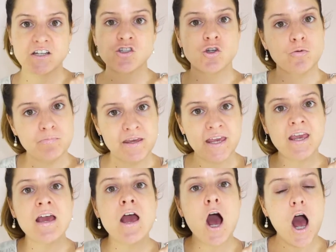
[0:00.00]
So
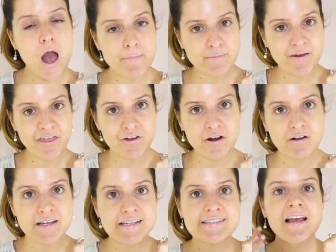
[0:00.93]
me, I'm in my
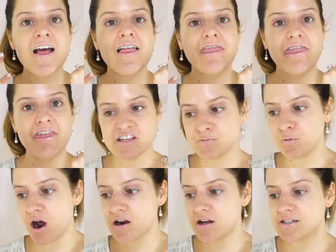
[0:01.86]
30s. This
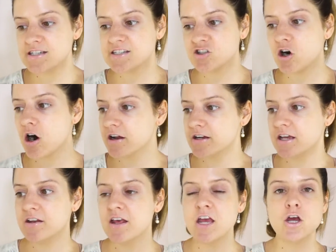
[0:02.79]
product is
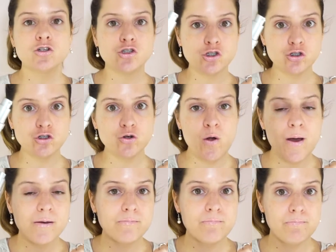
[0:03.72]
targeted to
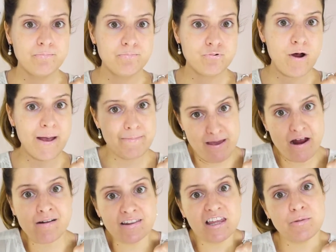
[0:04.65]

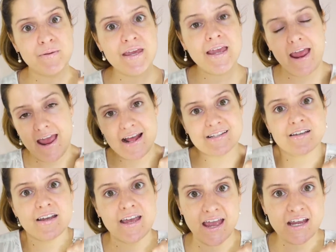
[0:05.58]
primarily be
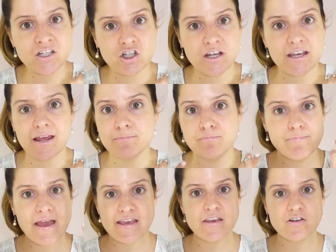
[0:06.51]
anti-aging and
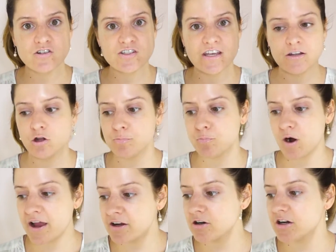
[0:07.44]
making your skin look
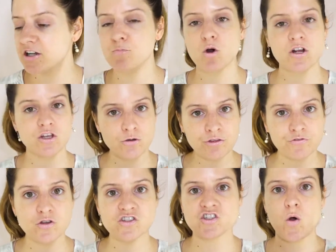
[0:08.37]
brighter and more
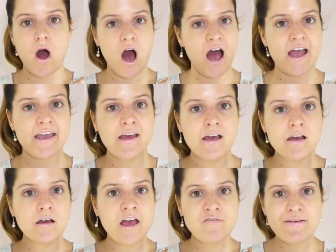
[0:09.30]
youthful. So I
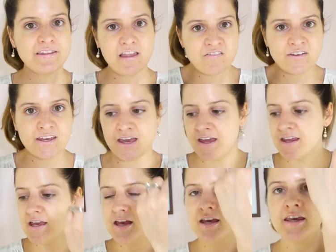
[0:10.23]
have been loving it.
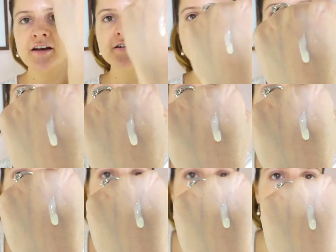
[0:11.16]
Here's the
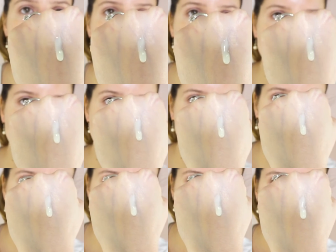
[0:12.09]
product on the back of my
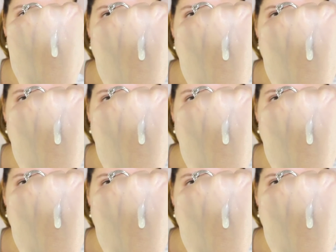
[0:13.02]
hand.